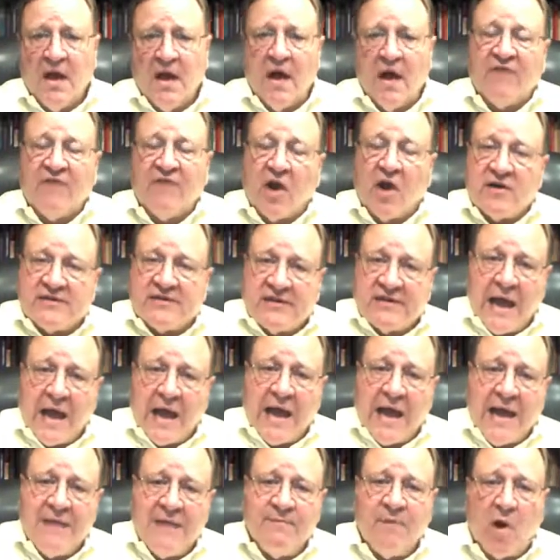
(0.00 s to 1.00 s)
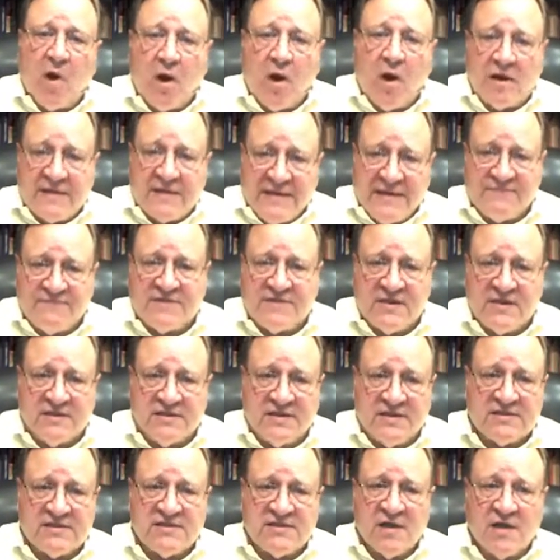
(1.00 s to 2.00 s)
of our time, our
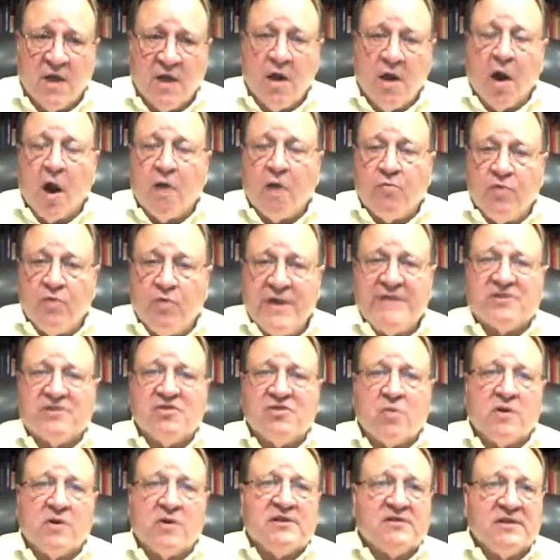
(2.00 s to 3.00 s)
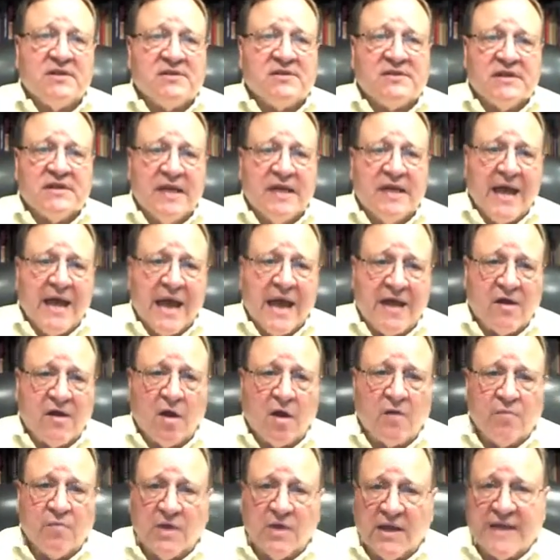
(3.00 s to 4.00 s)
giftedness, our resources, and
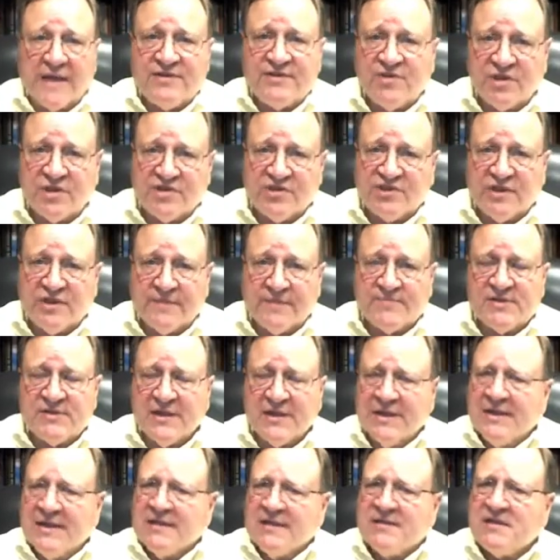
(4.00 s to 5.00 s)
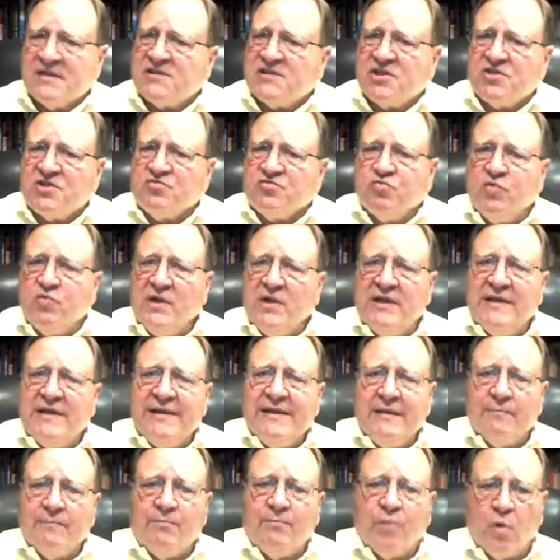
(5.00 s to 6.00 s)
our relationships. This is
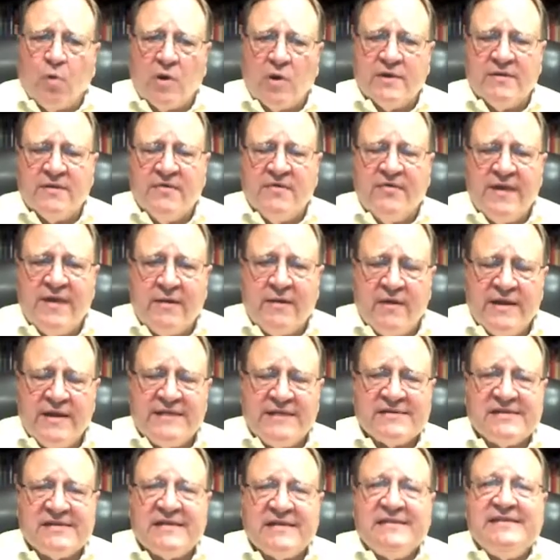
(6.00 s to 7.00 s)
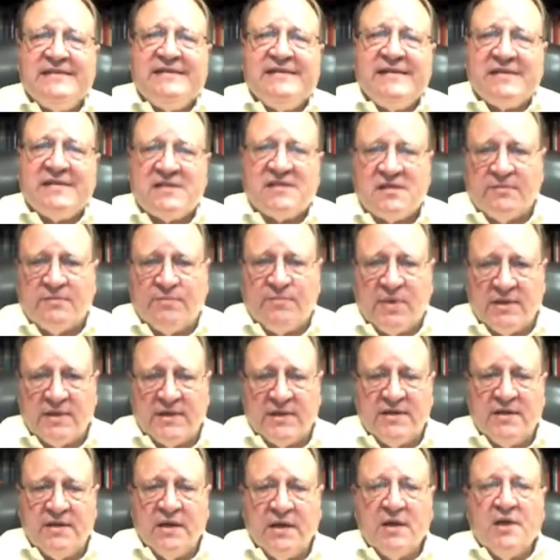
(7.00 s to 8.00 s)
really important. There is a
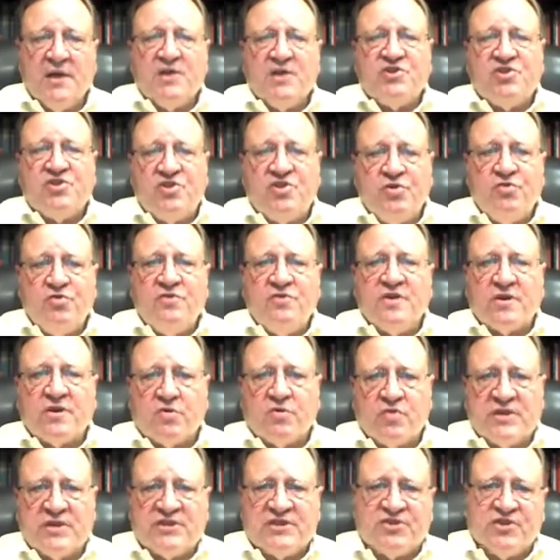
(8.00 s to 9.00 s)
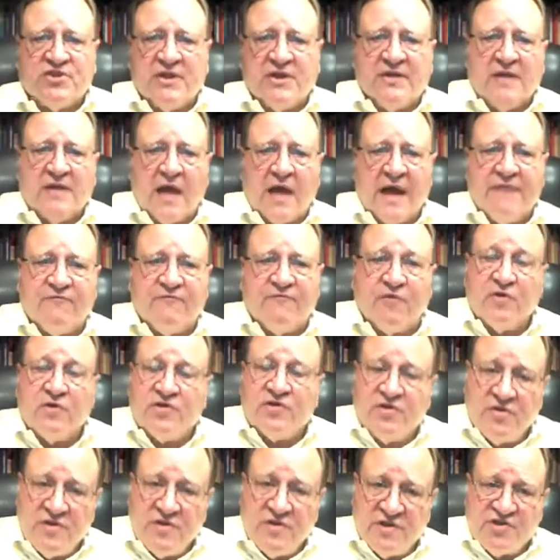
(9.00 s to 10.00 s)
discipline to the Christian life or
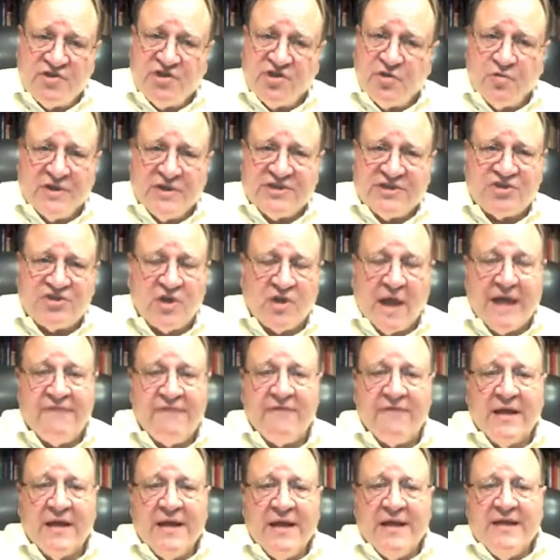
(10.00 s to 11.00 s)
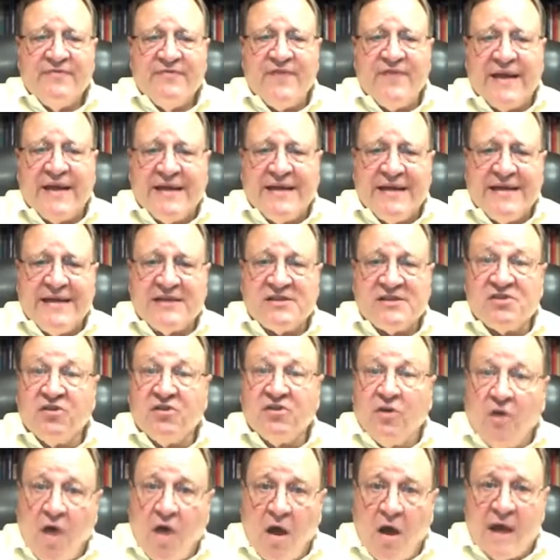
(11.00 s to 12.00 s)
to the Jewish life that is
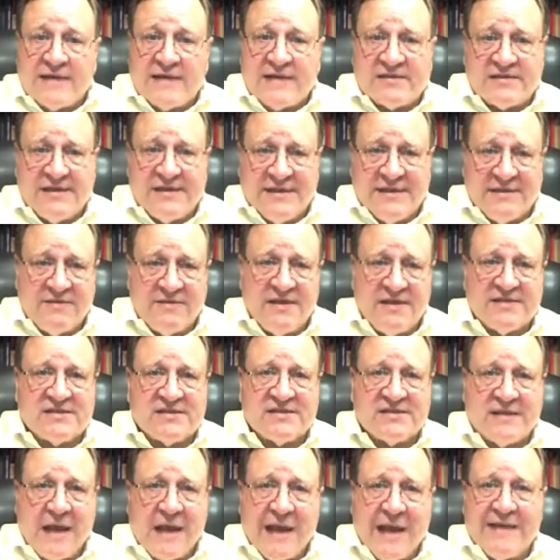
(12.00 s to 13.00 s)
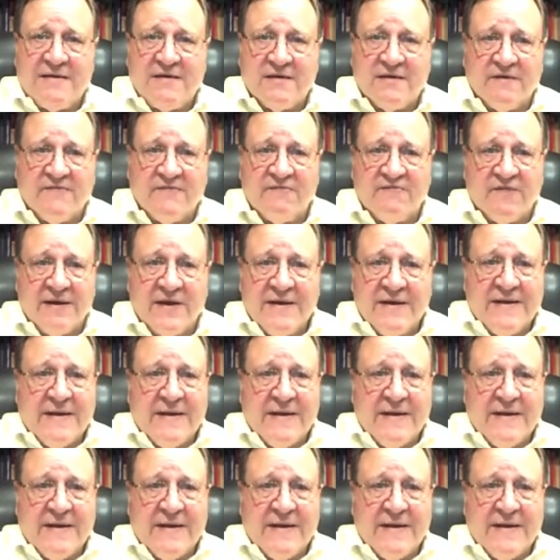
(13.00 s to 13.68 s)
lost in this kind of